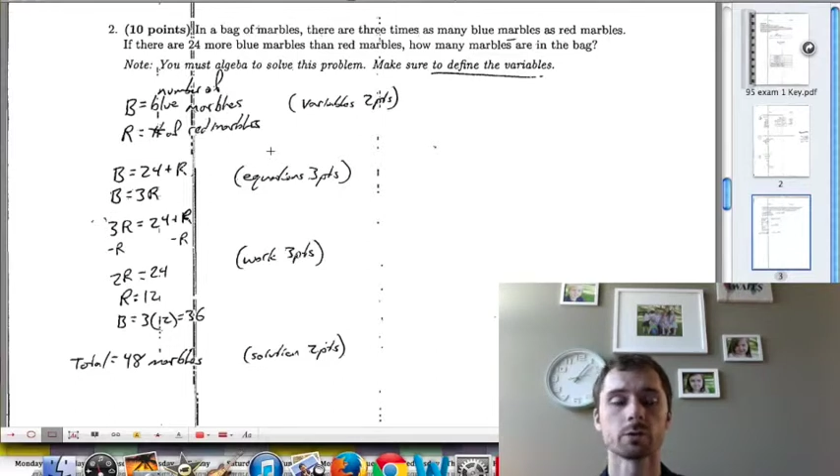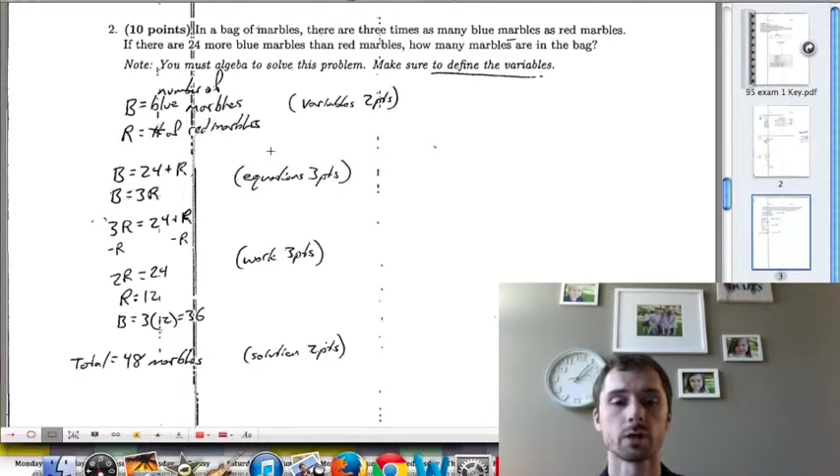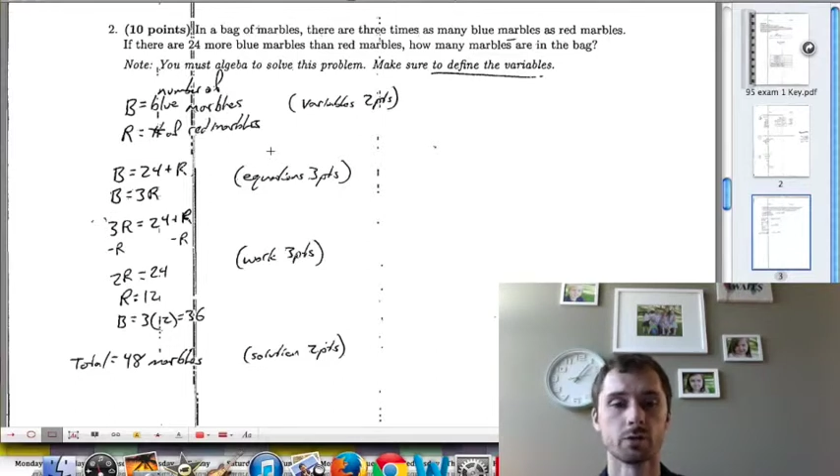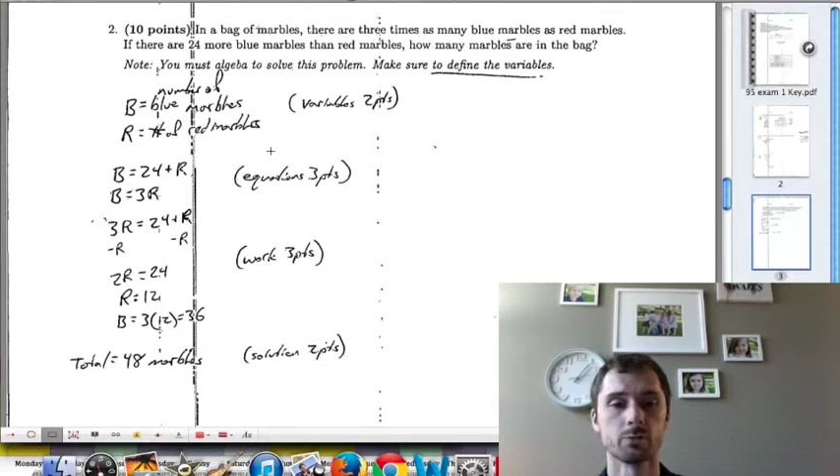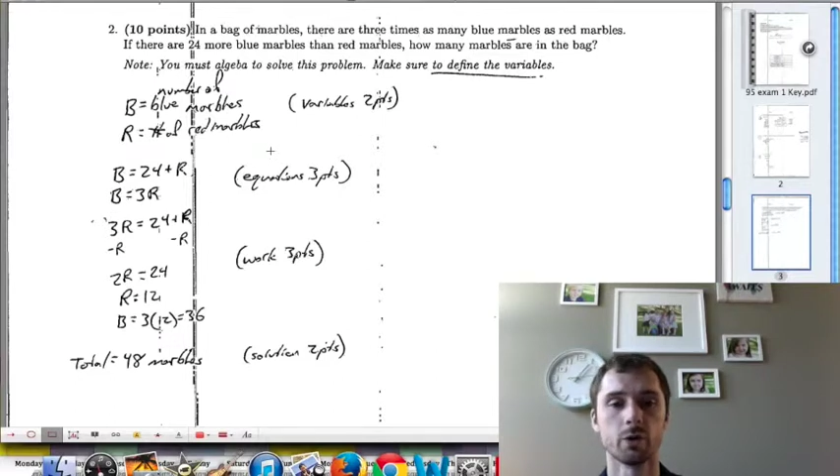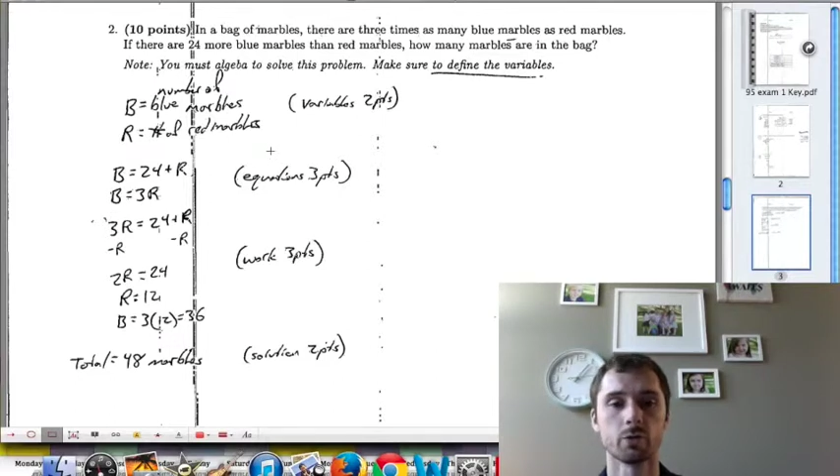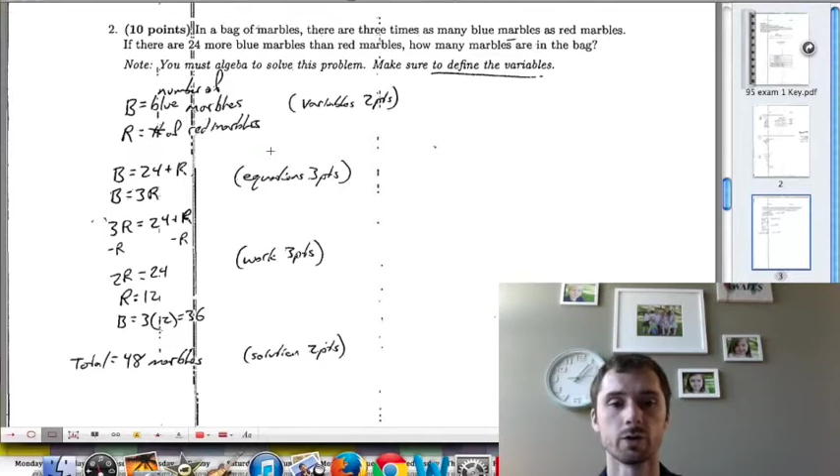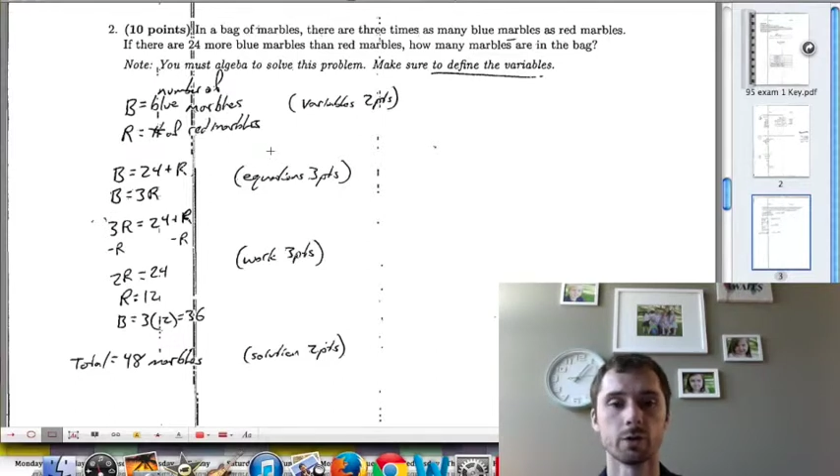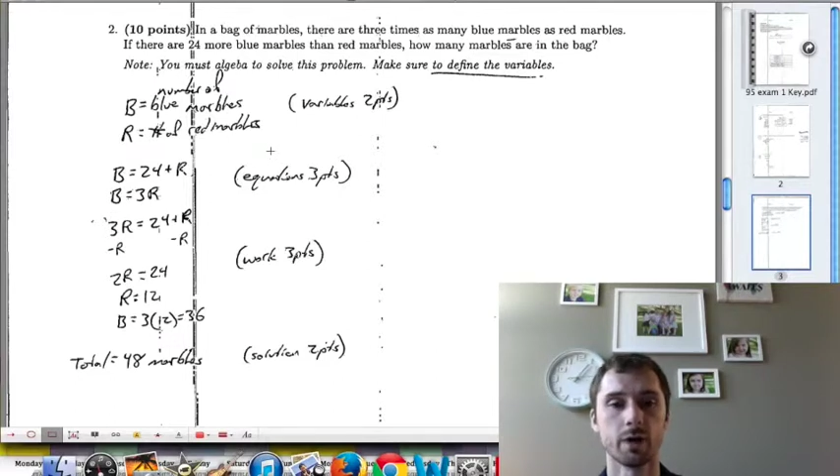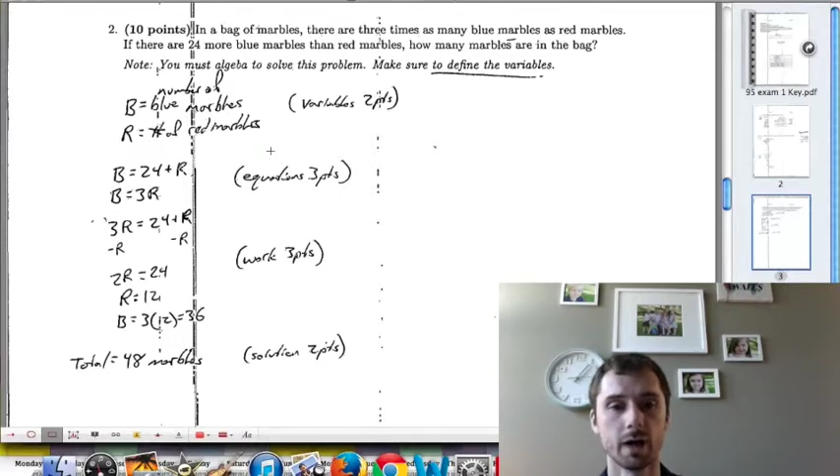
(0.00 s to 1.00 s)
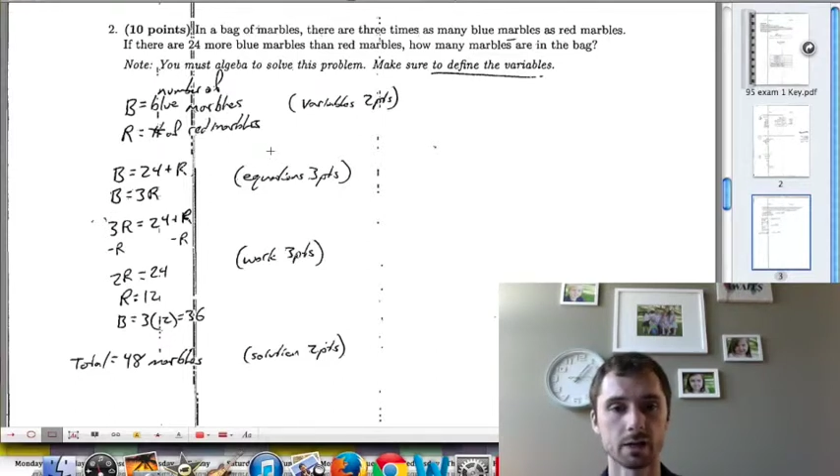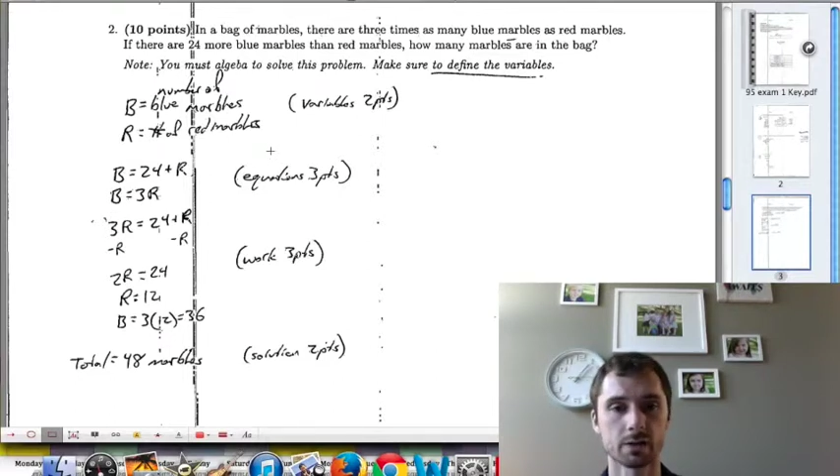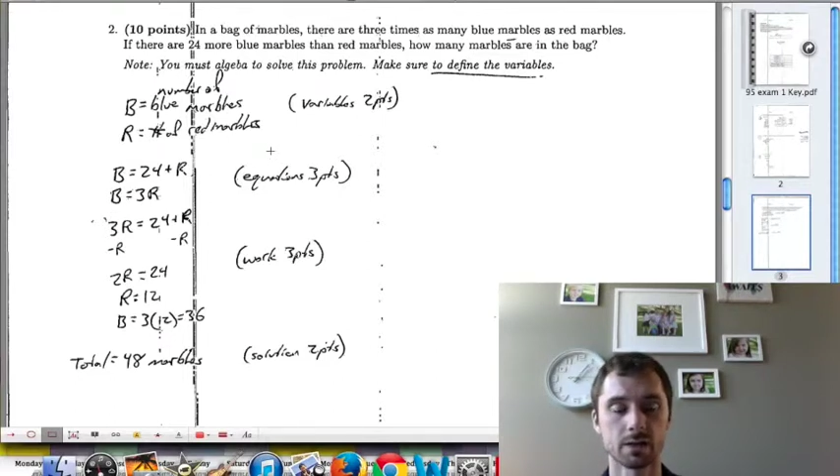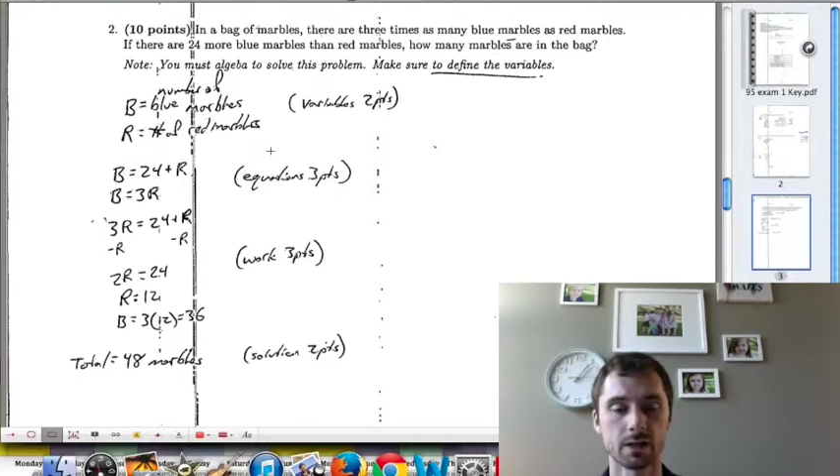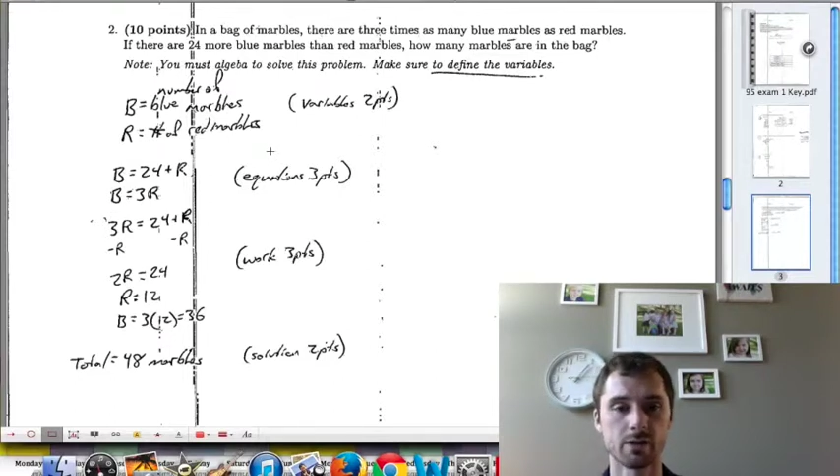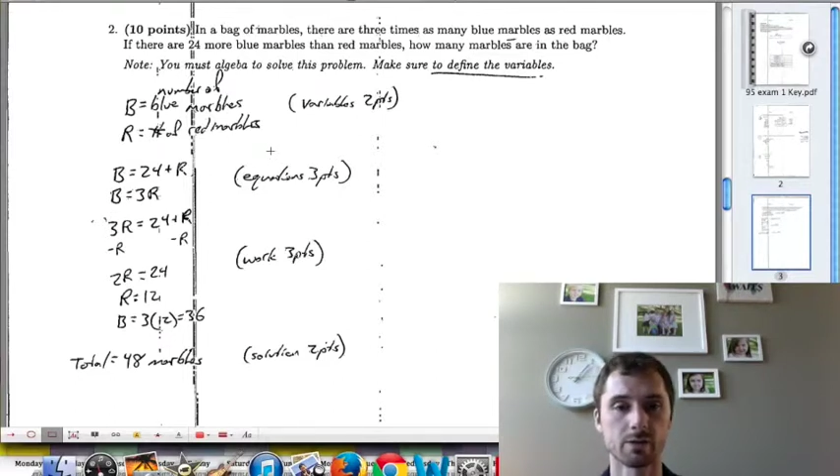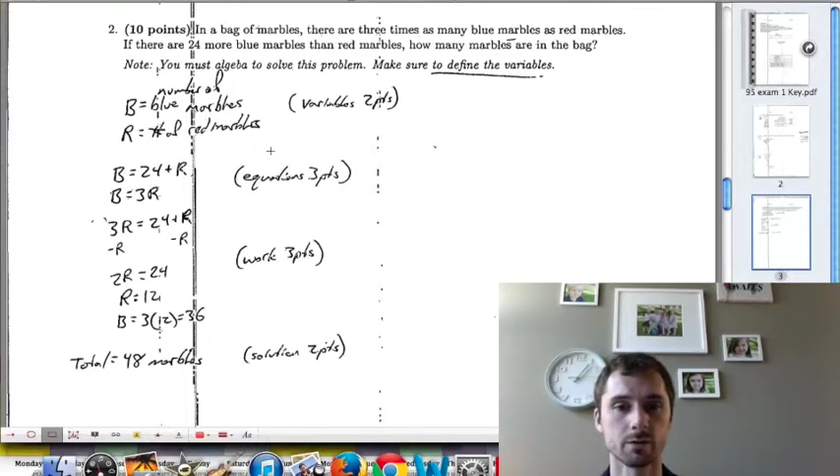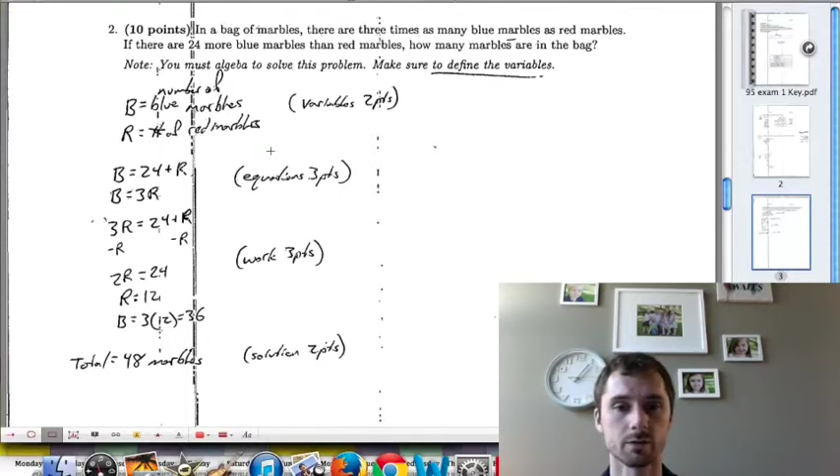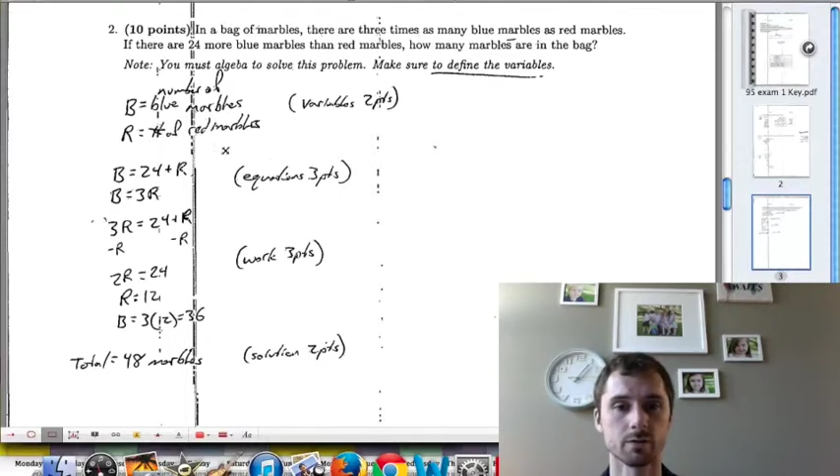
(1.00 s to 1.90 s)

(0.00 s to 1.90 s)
and they're both in the bag together.